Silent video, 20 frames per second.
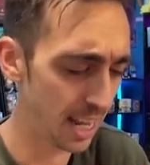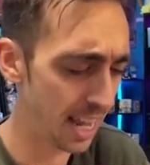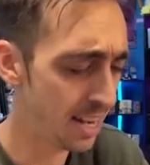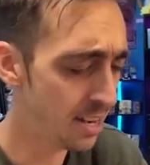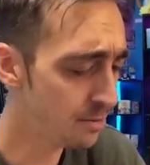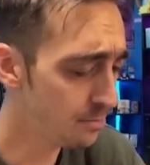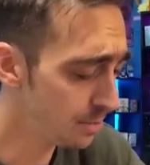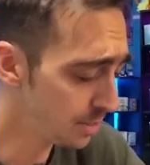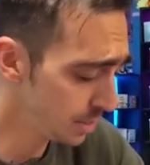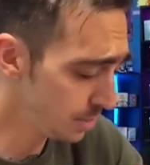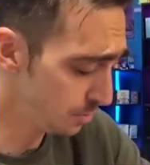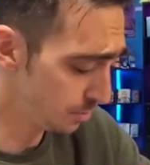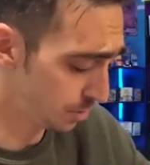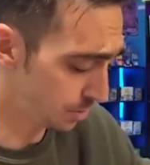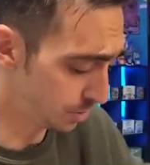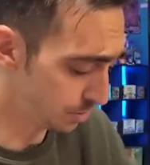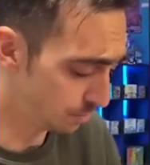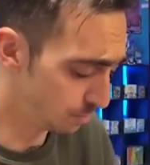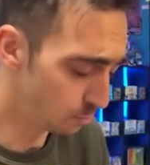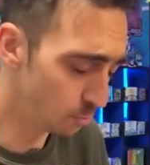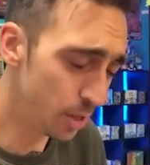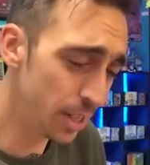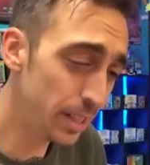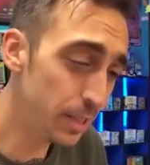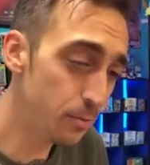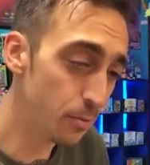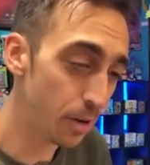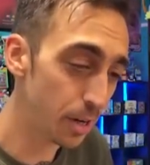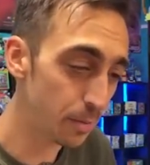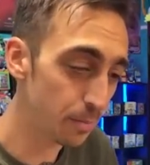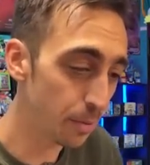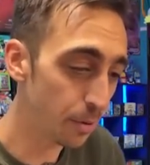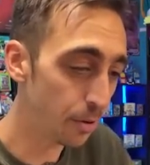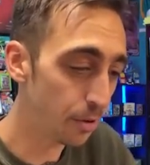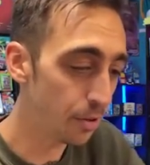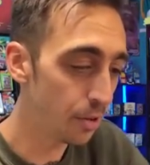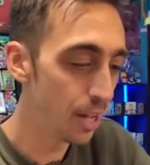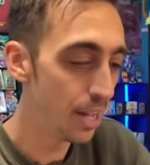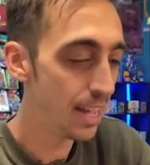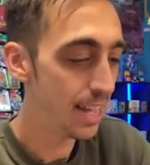and I really, really want to
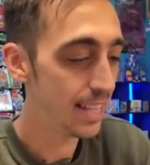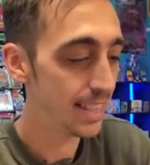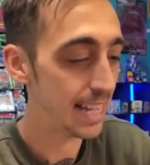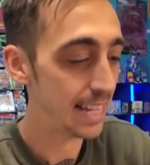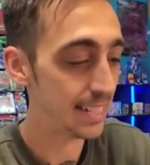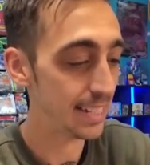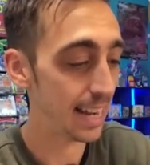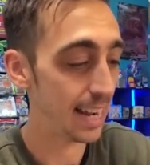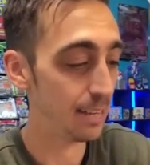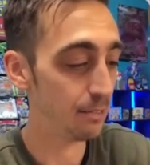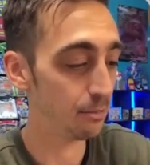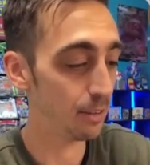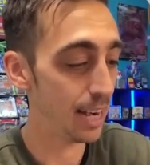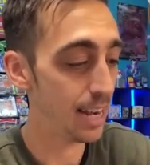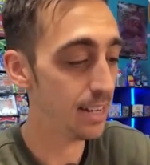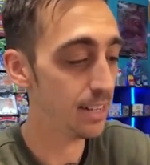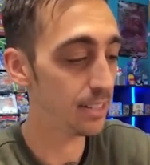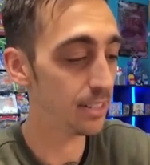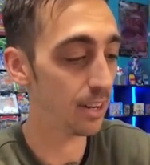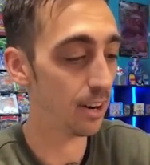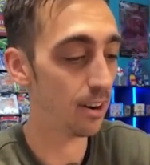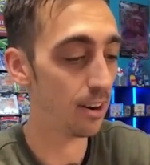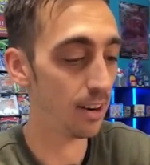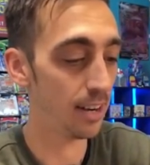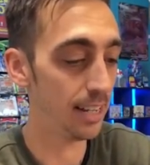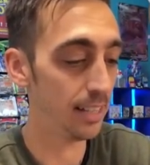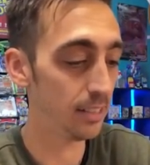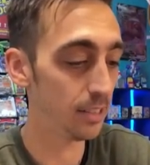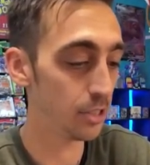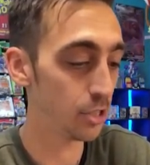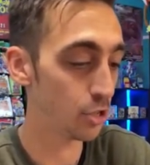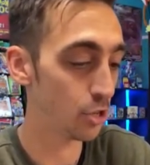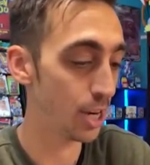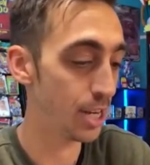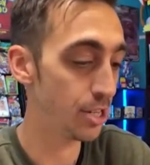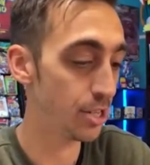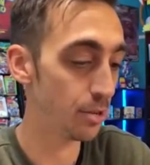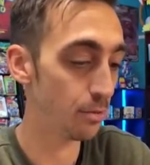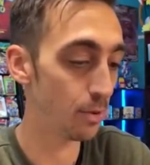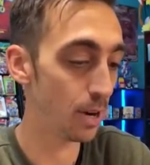pull that Tyranitar
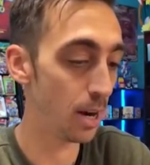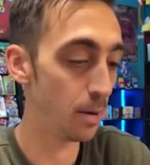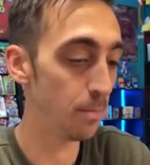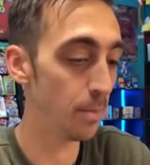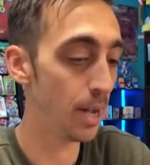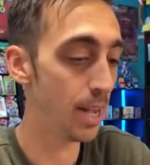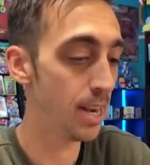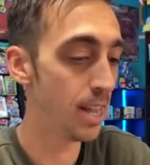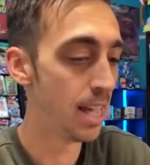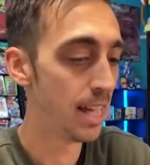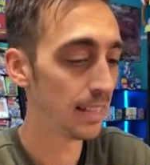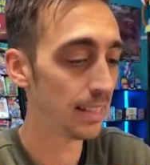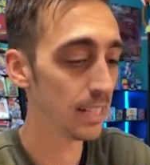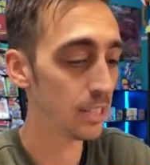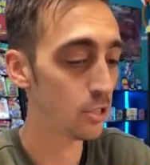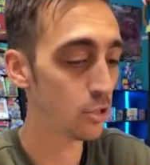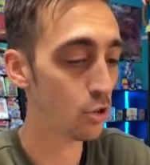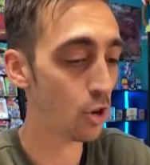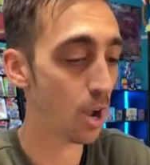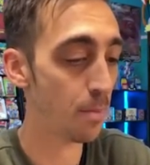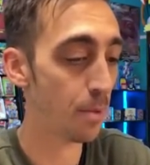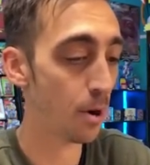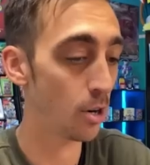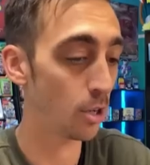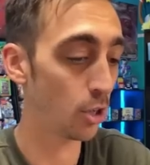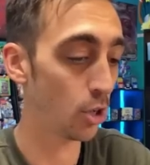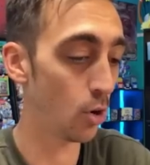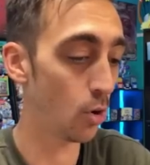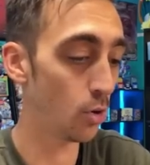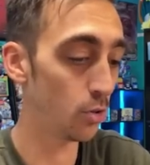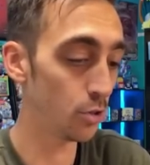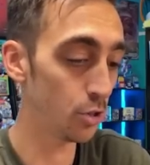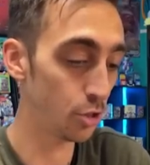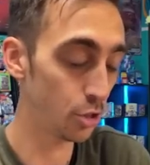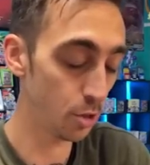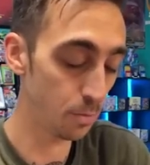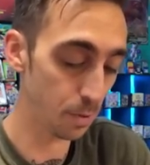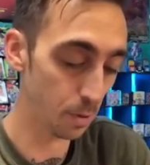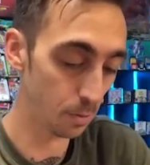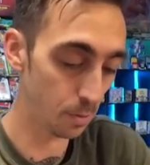illustration rare, but let's drop our gold
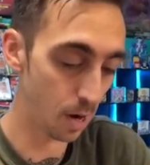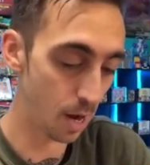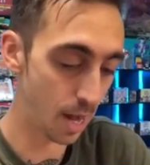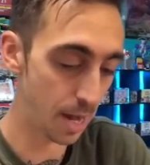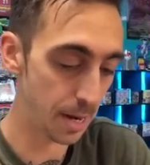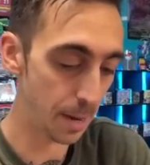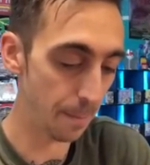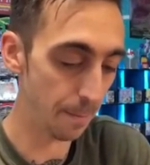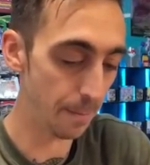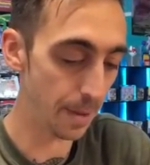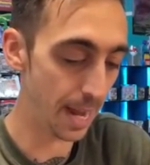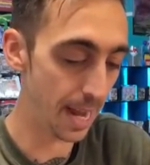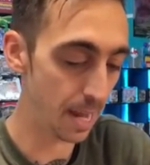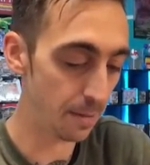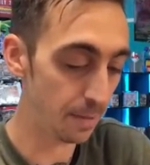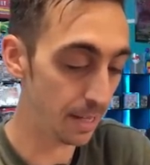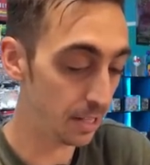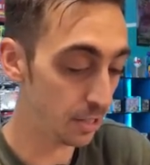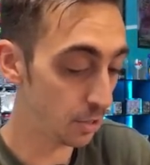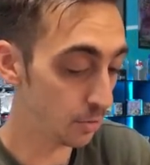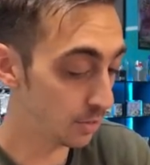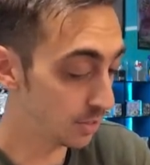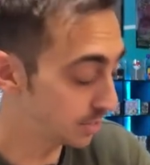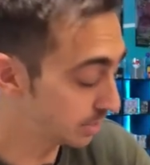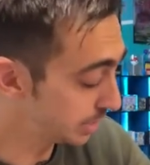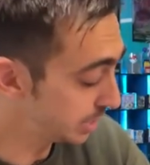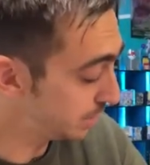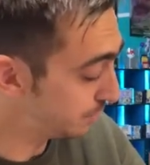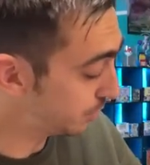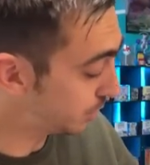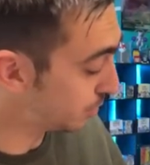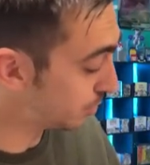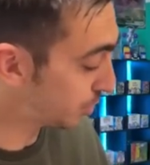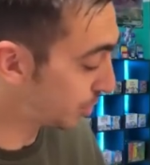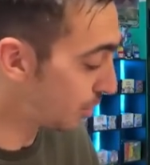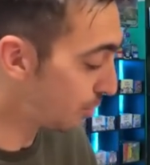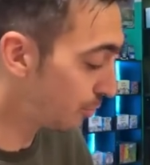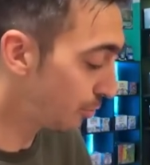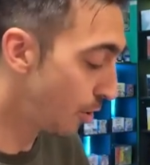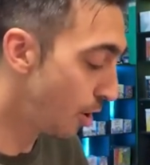Super Rod, bam, into a sleeve. So
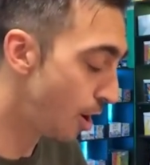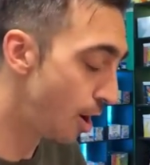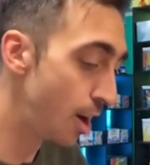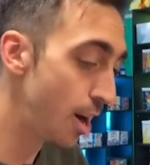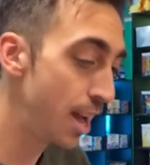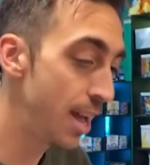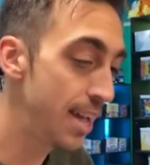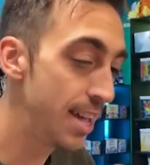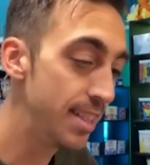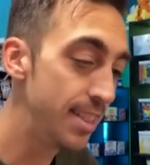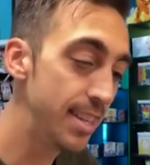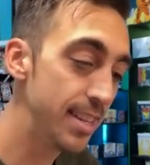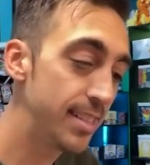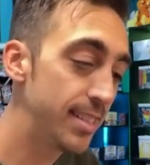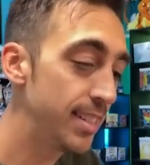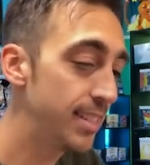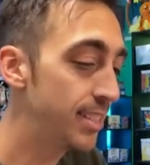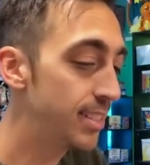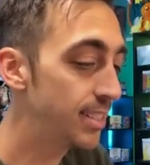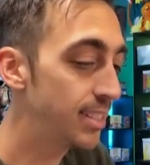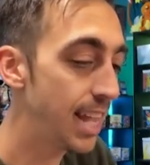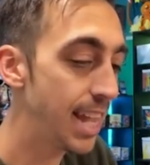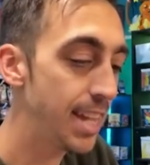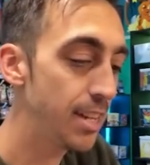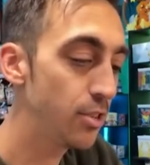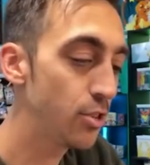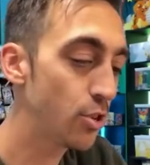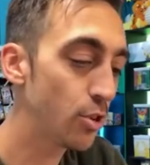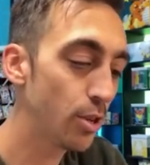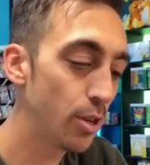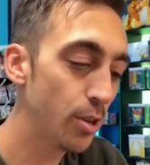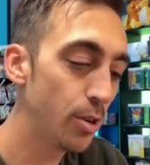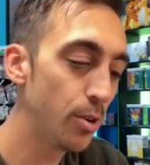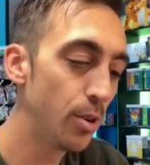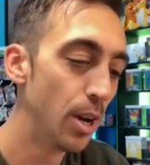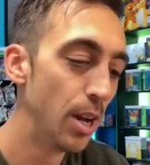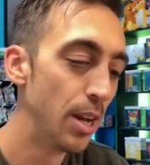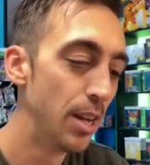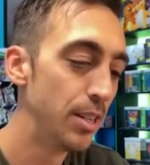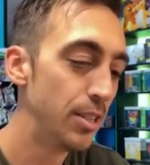far, this is staying
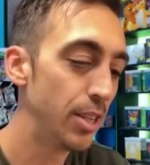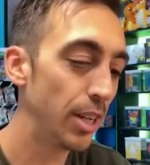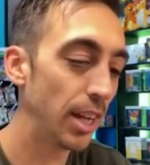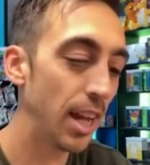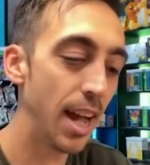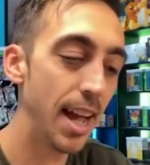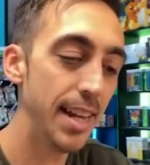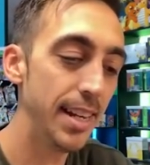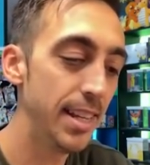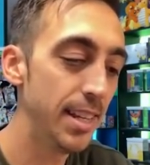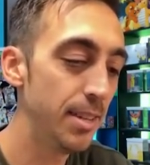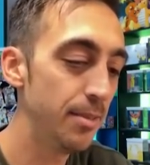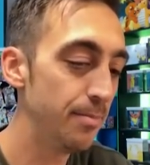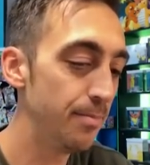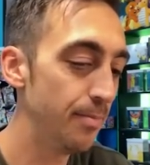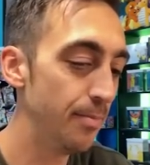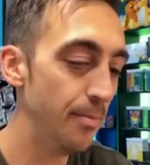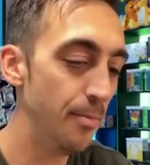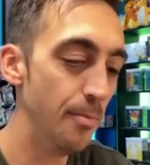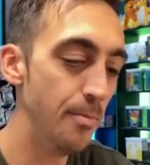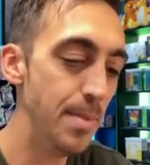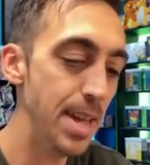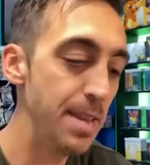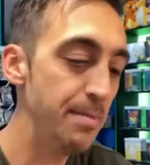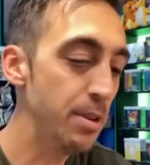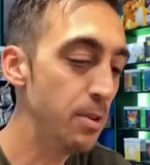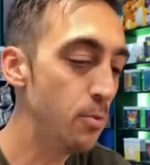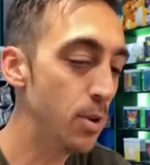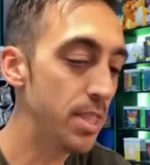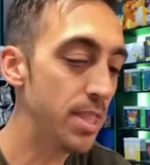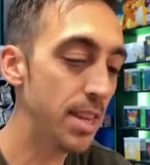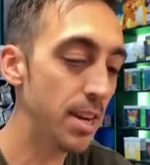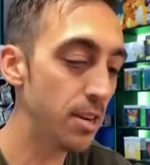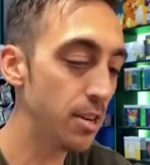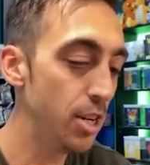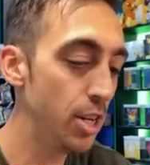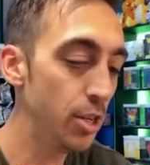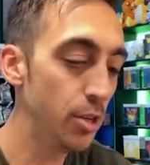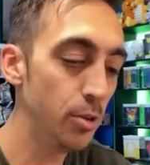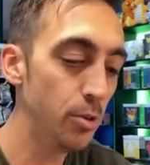true to kind of maybe what their
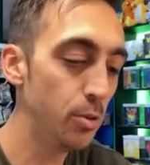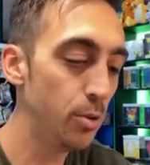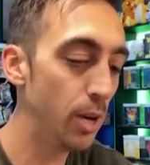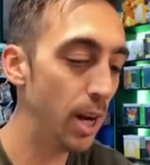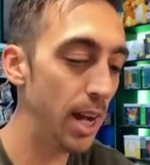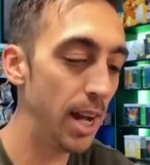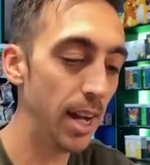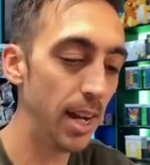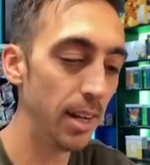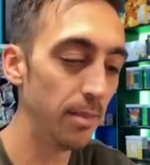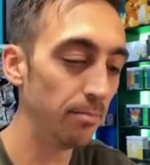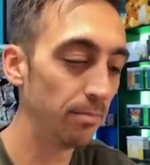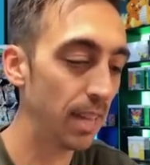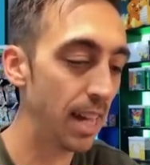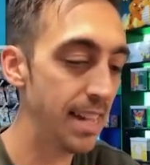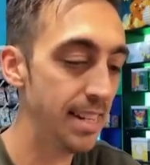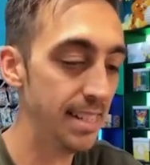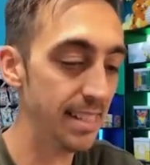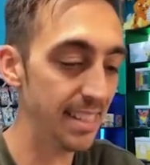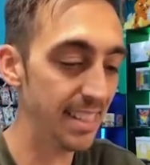new kind of